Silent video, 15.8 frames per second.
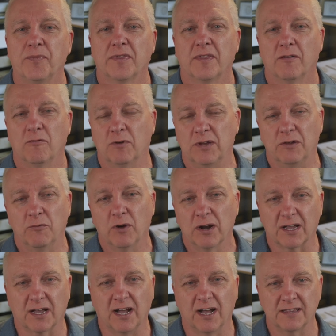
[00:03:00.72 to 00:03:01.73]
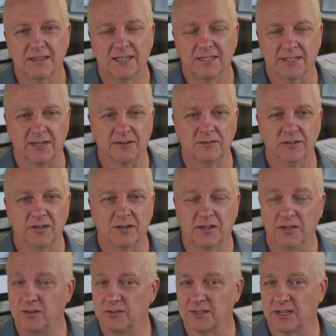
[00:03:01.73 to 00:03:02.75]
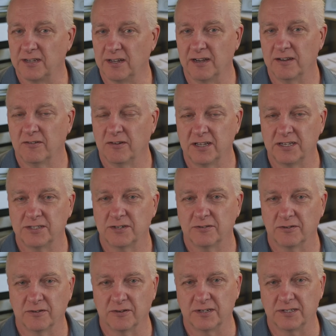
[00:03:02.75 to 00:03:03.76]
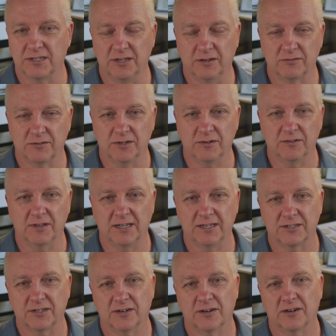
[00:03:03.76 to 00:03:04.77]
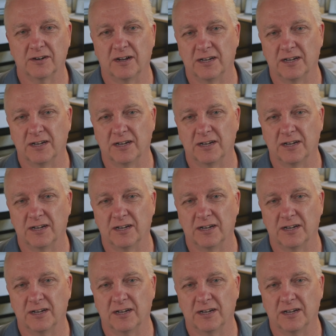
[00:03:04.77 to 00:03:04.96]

When you want to cut these out, you can use a diode laser or a CO2 laser.